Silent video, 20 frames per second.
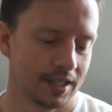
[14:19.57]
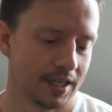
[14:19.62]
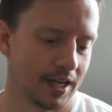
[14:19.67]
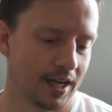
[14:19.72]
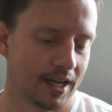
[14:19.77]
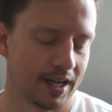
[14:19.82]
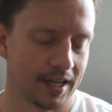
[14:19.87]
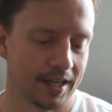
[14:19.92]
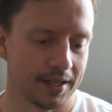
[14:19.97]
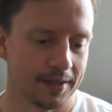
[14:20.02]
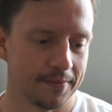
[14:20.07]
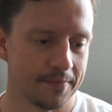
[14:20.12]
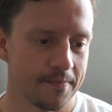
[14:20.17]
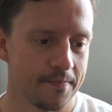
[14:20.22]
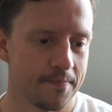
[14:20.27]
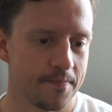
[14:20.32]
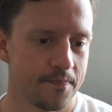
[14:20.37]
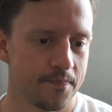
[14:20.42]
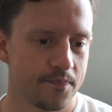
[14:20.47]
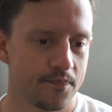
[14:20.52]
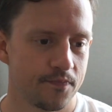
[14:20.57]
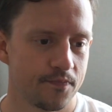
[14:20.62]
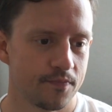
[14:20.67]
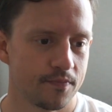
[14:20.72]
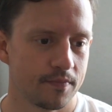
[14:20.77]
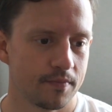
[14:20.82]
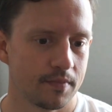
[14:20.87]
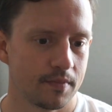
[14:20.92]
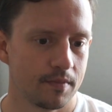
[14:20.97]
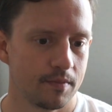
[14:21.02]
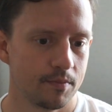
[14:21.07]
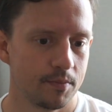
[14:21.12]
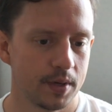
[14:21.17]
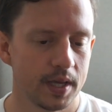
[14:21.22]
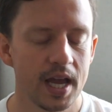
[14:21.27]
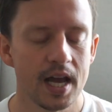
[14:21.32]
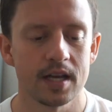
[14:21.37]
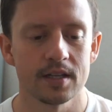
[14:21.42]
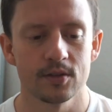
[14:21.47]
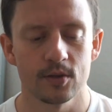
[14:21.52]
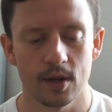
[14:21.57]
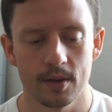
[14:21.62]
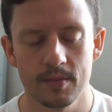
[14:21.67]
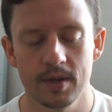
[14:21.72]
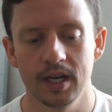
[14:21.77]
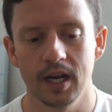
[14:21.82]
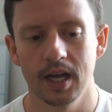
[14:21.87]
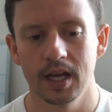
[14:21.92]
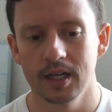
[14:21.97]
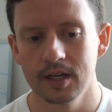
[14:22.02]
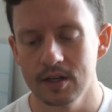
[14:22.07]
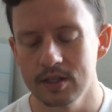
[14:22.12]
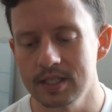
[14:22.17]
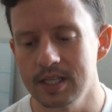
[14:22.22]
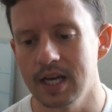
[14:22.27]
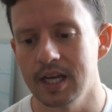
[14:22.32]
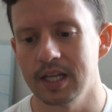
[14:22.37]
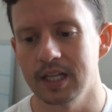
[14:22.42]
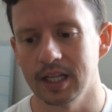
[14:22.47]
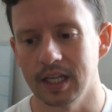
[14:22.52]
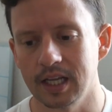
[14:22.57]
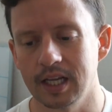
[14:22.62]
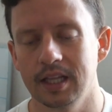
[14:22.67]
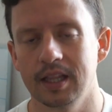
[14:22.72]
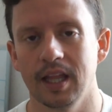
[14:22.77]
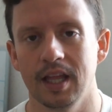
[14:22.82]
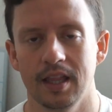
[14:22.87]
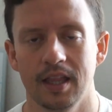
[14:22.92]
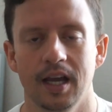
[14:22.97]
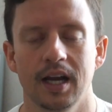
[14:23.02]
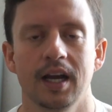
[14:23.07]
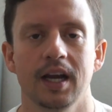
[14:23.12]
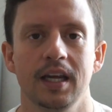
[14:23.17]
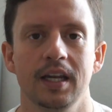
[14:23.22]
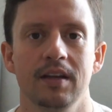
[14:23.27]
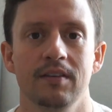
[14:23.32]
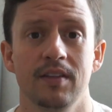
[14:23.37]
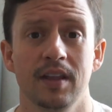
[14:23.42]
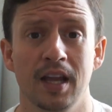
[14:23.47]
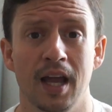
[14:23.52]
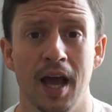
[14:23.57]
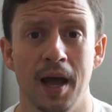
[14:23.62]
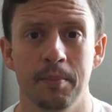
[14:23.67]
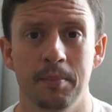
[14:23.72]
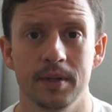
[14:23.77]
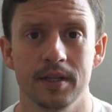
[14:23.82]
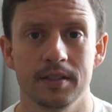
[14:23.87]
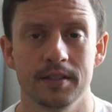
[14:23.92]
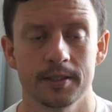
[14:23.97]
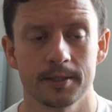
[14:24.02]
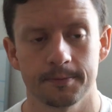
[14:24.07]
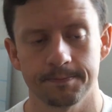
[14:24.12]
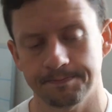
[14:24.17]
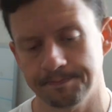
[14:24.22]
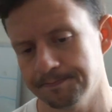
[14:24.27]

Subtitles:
But yeah, so I mean, I understand like that kind of thing happens.